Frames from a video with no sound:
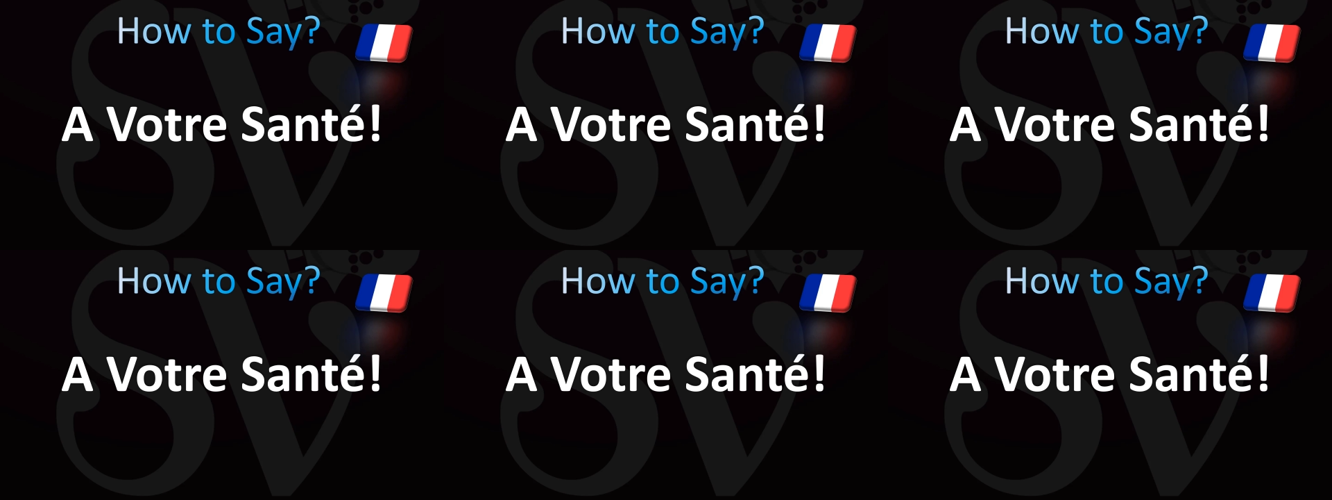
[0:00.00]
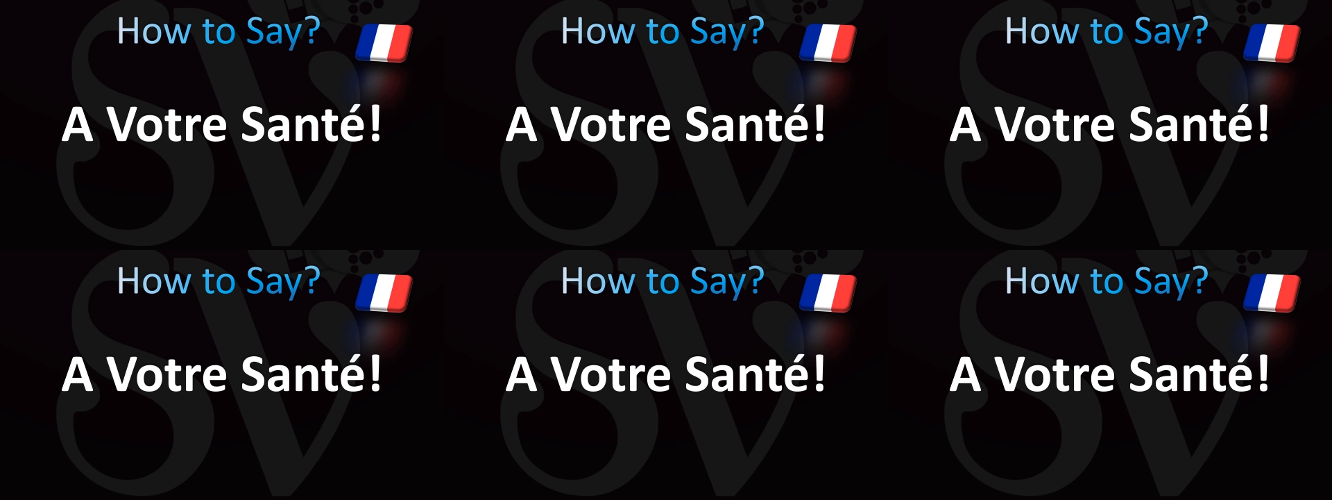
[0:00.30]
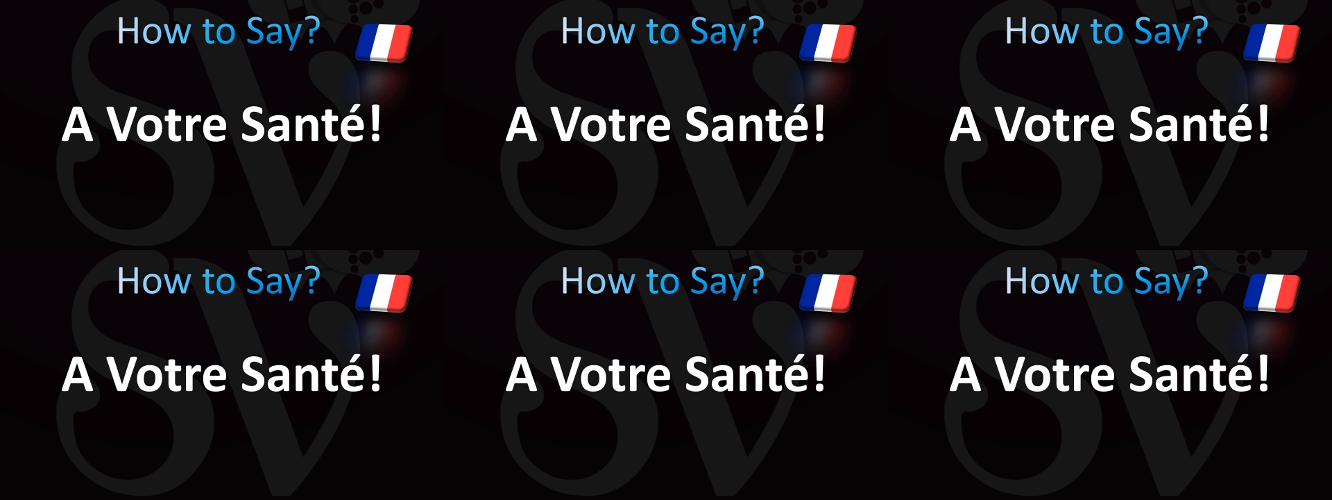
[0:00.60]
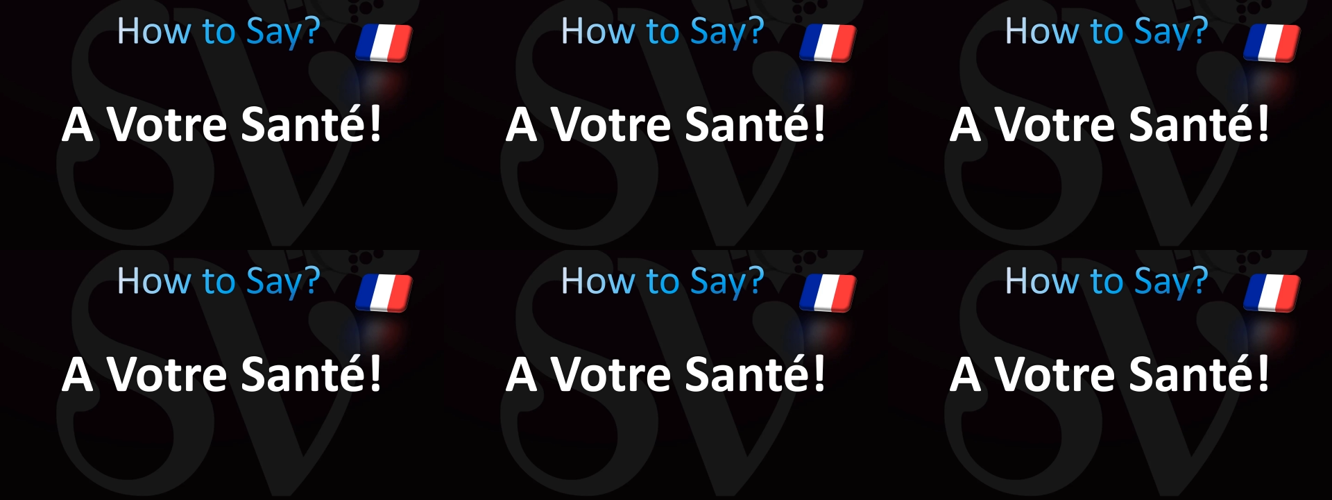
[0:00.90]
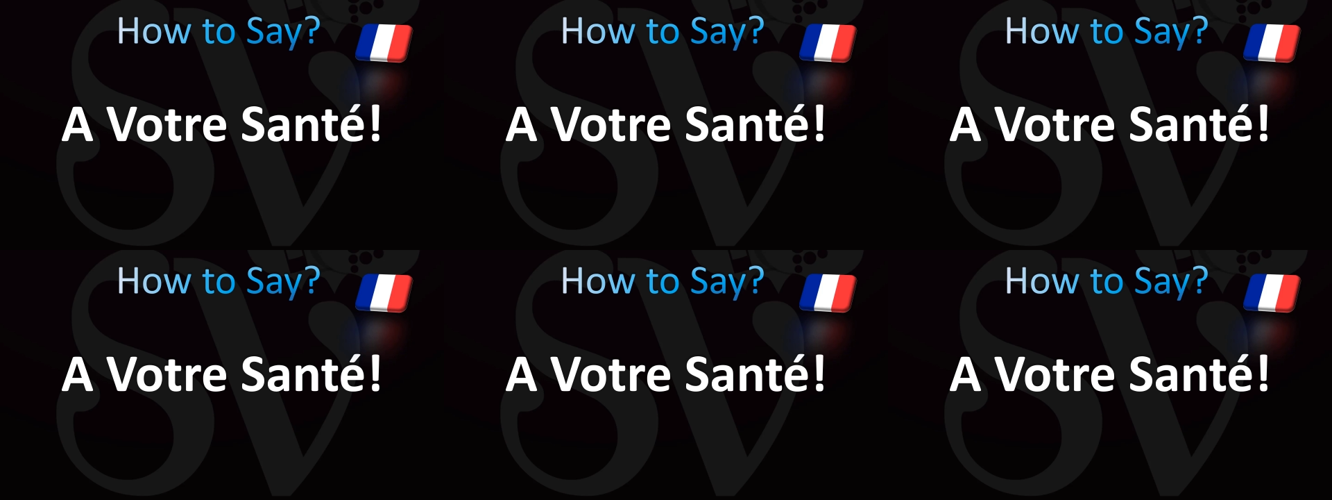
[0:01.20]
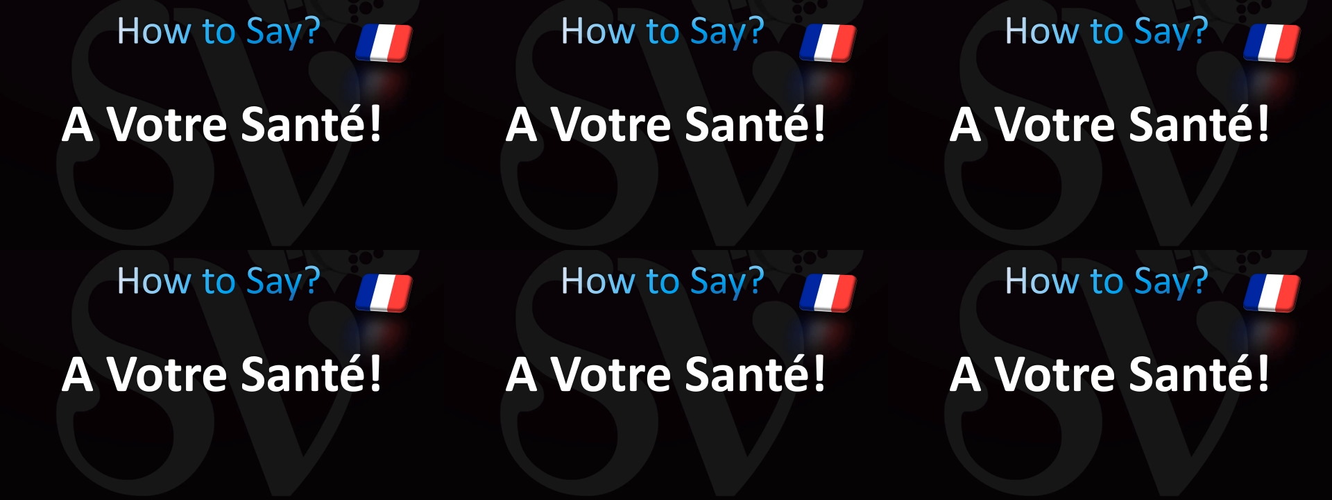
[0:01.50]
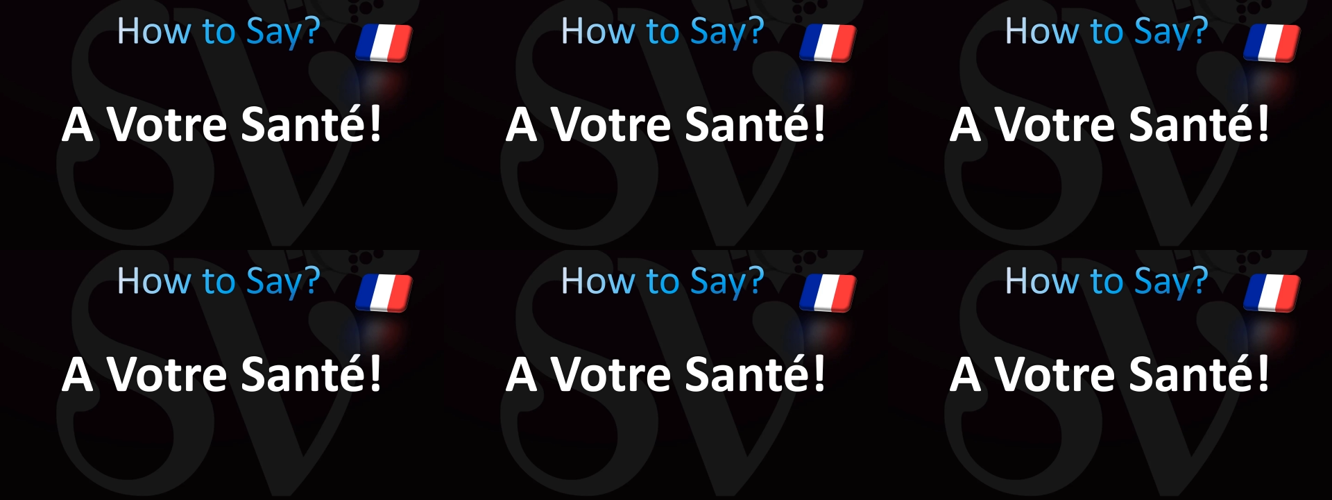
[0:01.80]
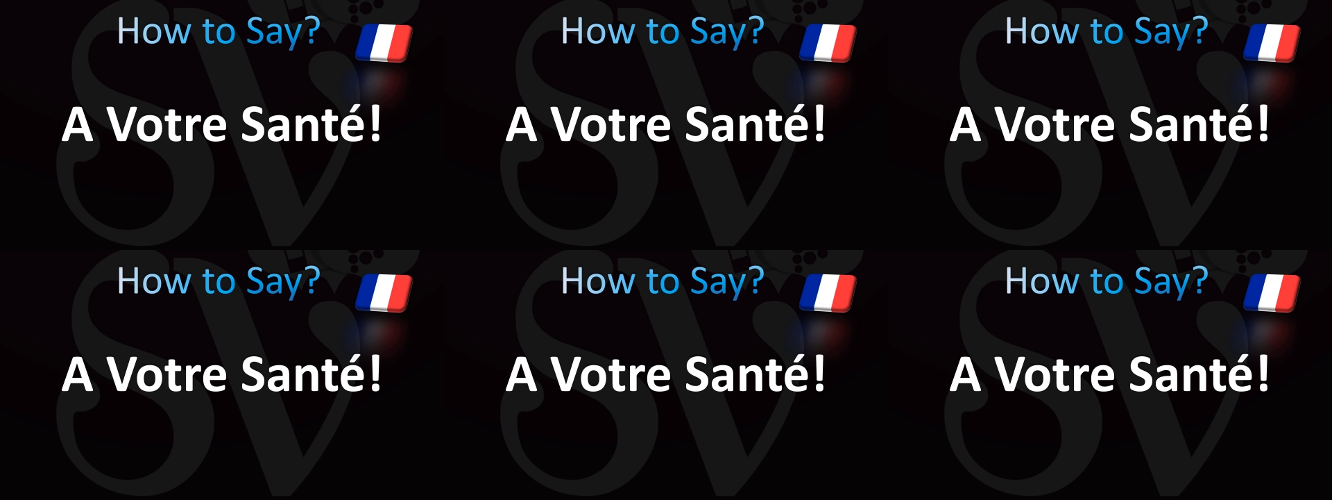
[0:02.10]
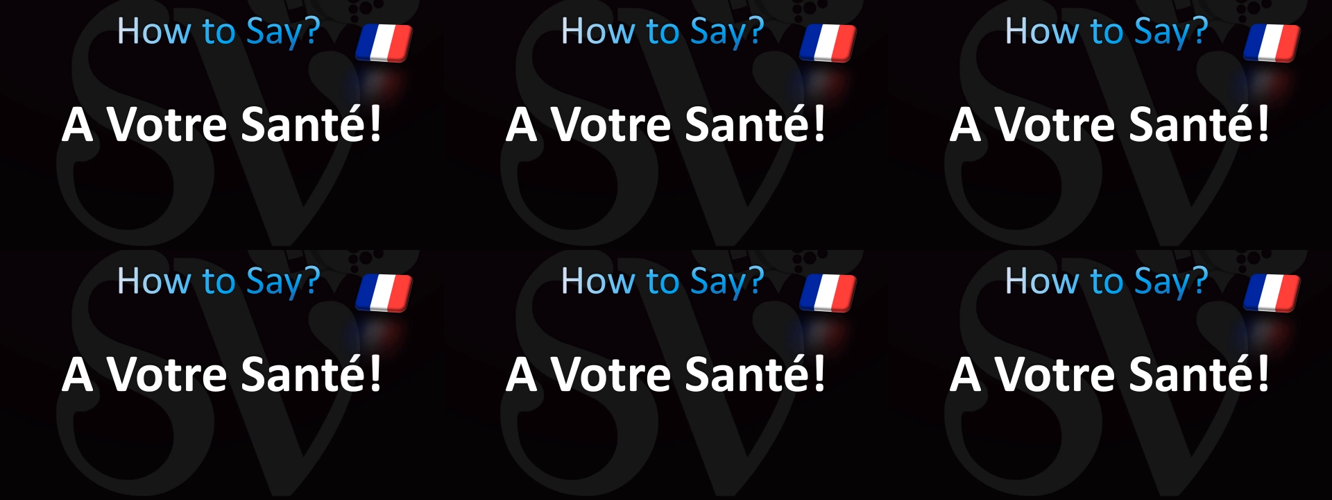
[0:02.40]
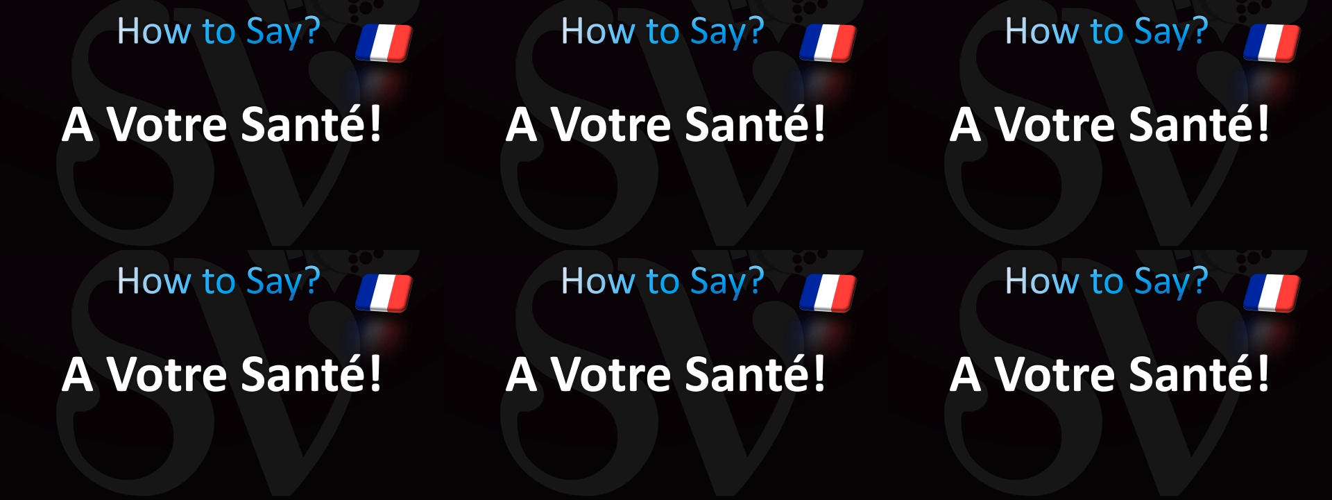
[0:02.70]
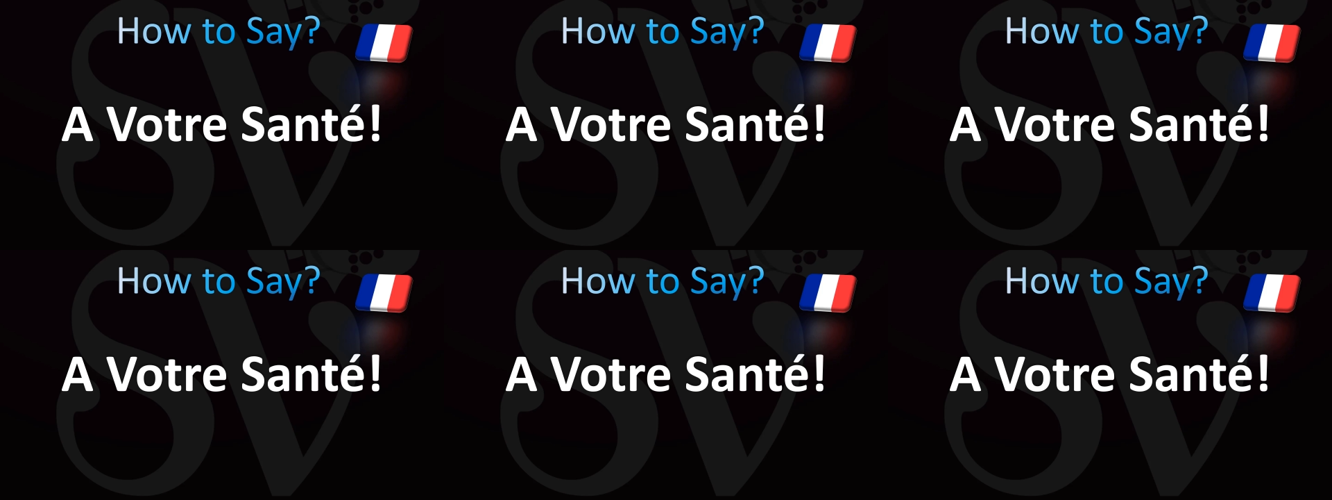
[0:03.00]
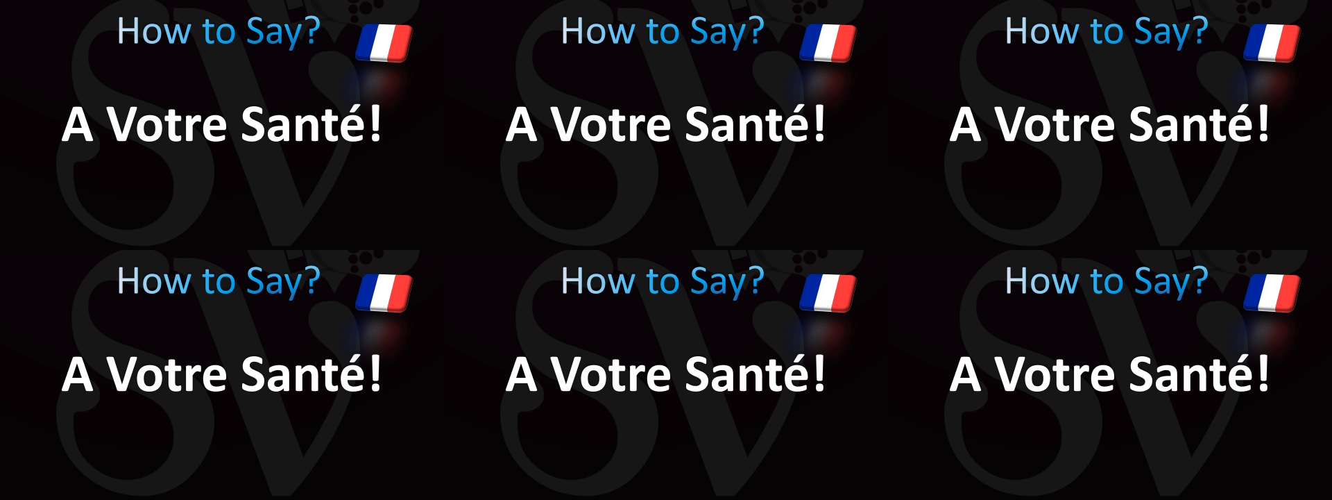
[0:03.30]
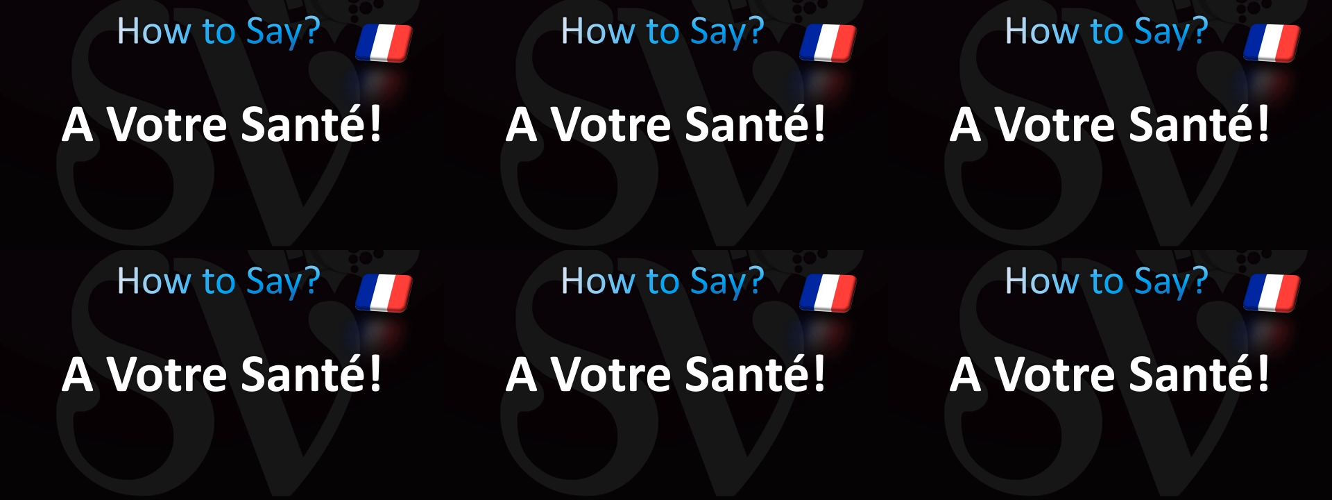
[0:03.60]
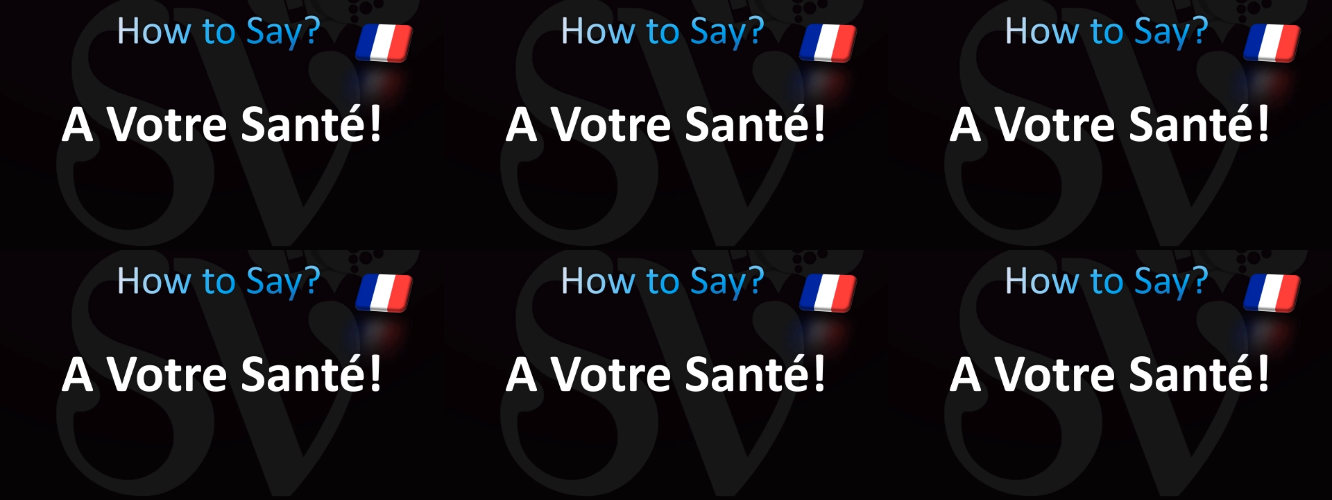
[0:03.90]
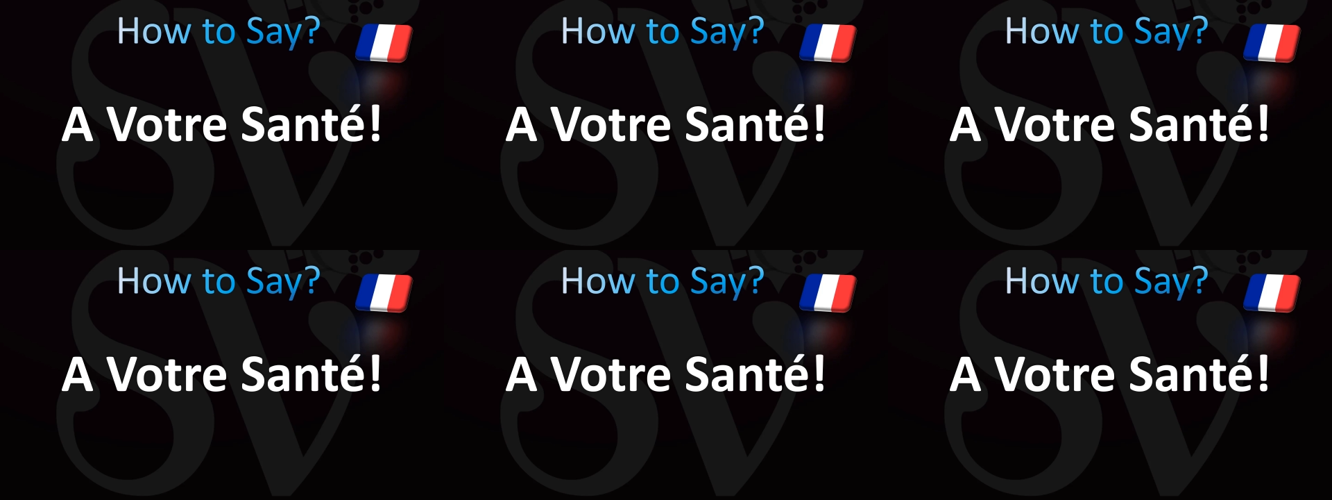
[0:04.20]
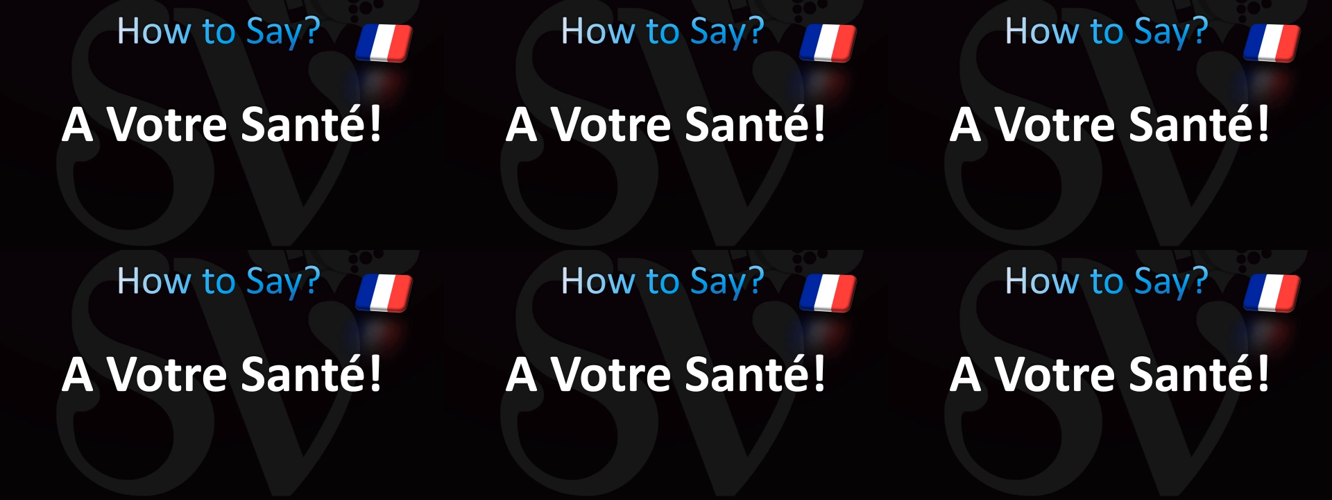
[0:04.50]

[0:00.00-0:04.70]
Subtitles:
[unreadable: no face in view]